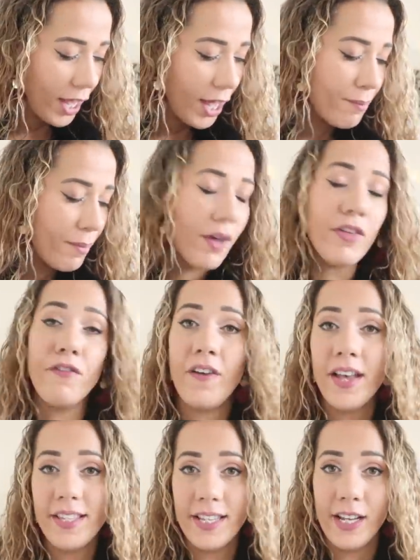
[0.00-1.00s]
The
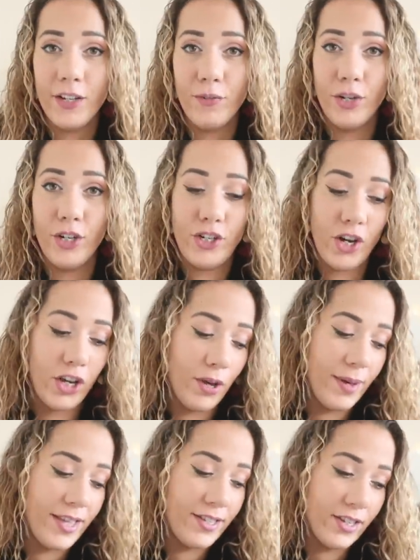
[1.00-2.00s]
first thing I wanna show
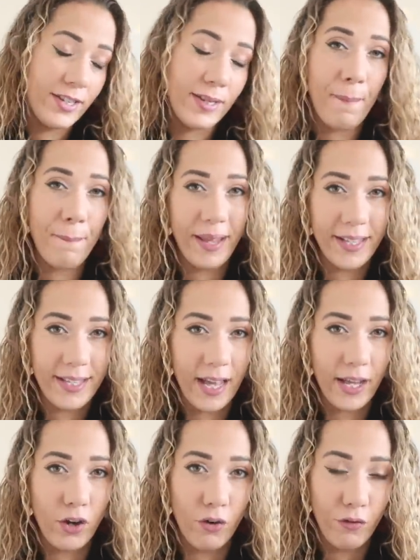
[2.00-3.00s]
you is just some bits
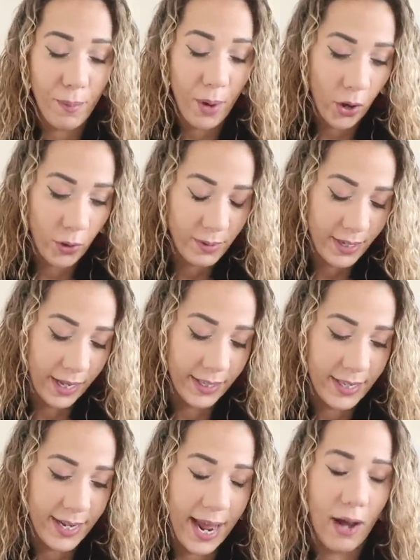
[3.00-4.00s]
that I got from
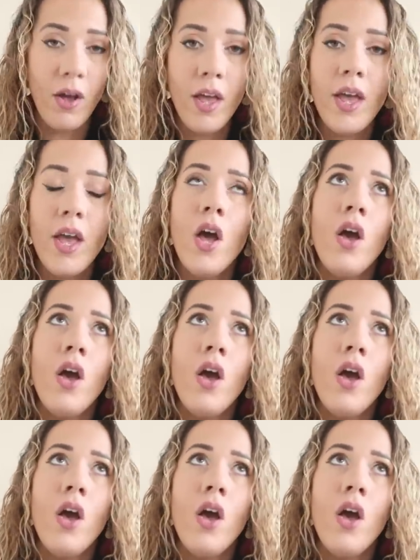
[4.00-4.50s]
HomeSense. Now,